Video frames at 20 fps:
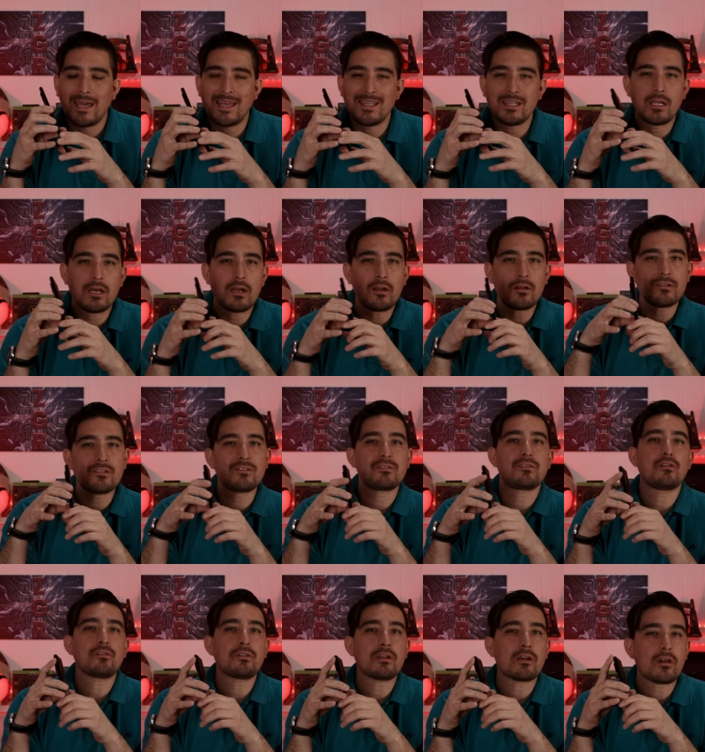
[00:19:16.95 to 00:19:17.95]
And there are
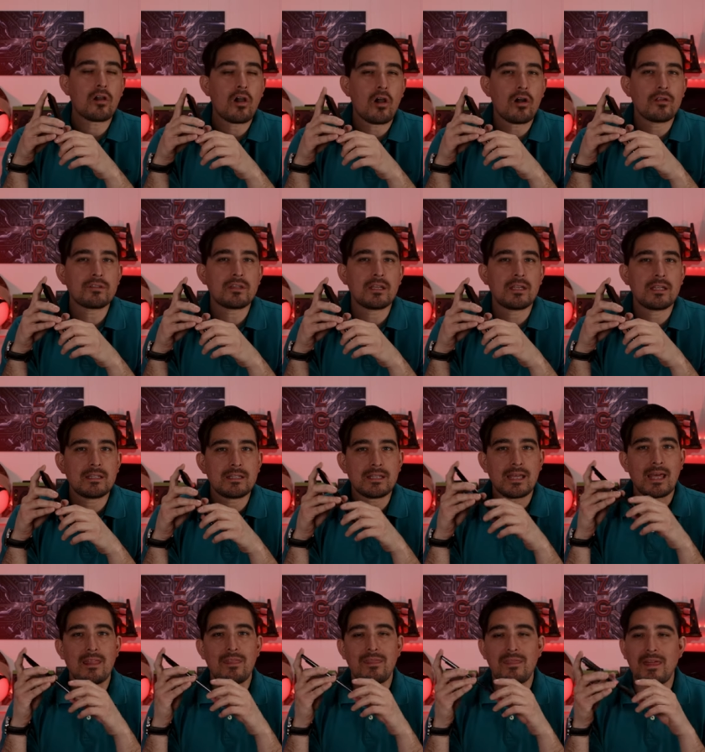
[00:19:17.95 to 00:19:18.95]
certain content
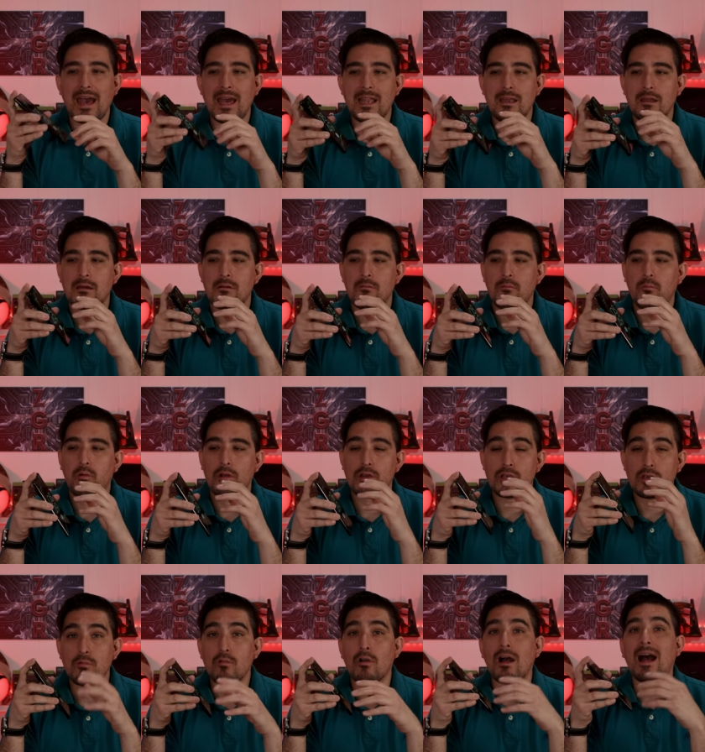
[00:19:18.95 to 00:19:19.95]
that where
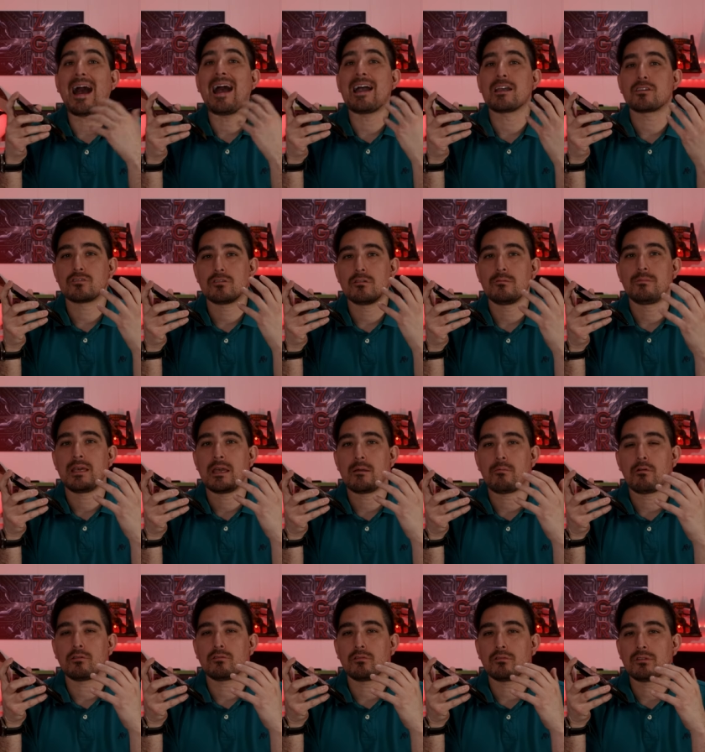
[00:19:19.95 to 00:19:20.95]
you will actually be
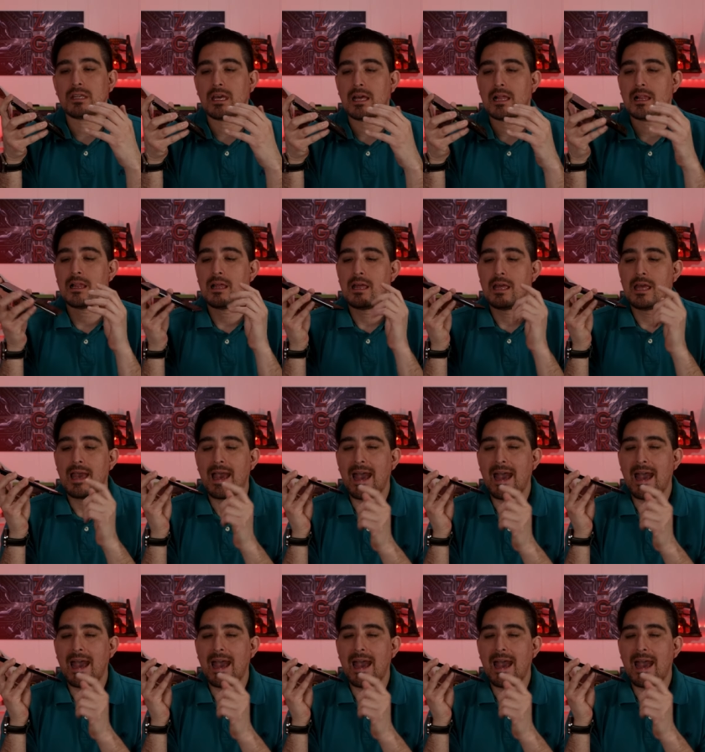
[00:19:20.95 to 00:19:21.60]
able to tell